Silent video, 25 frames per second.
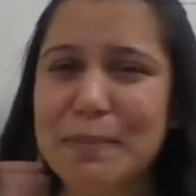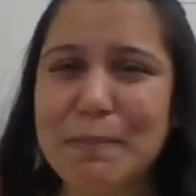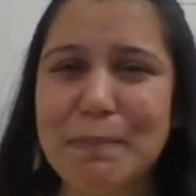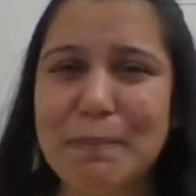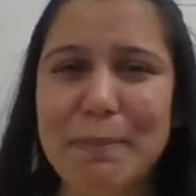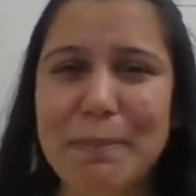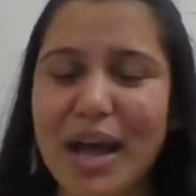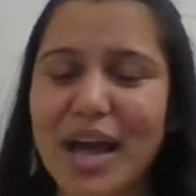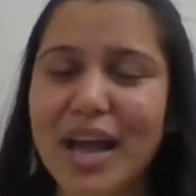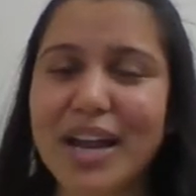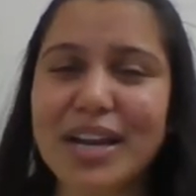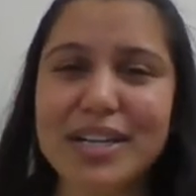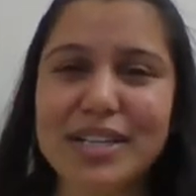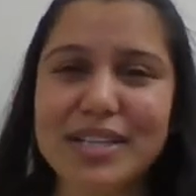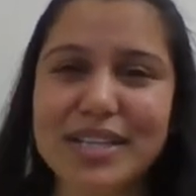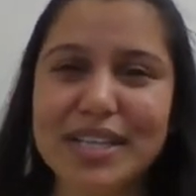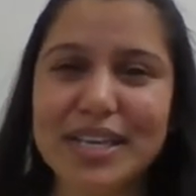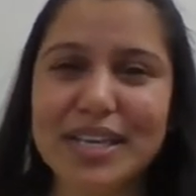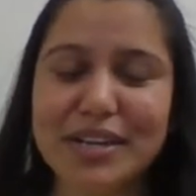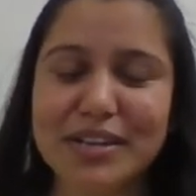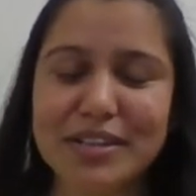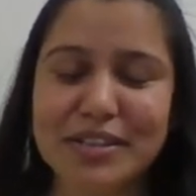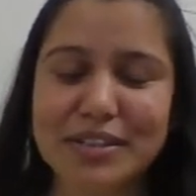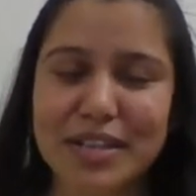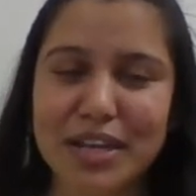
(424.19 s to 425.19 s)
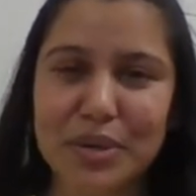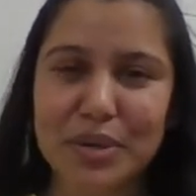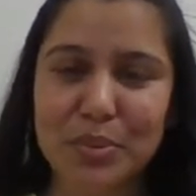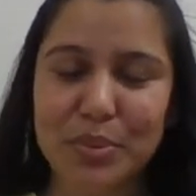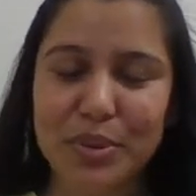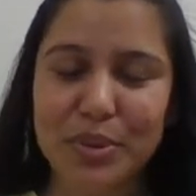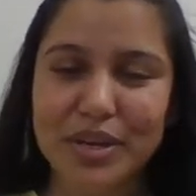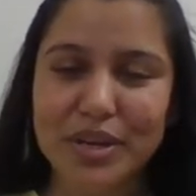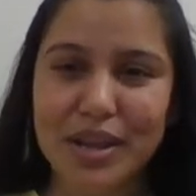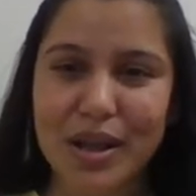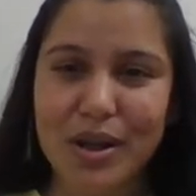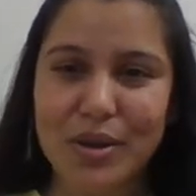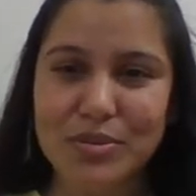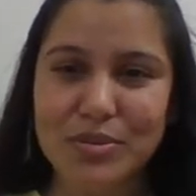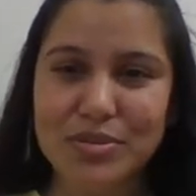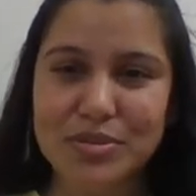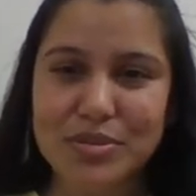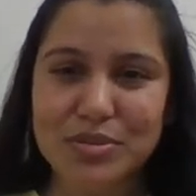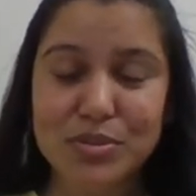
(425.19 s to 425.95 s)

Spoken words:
bad there in that very house.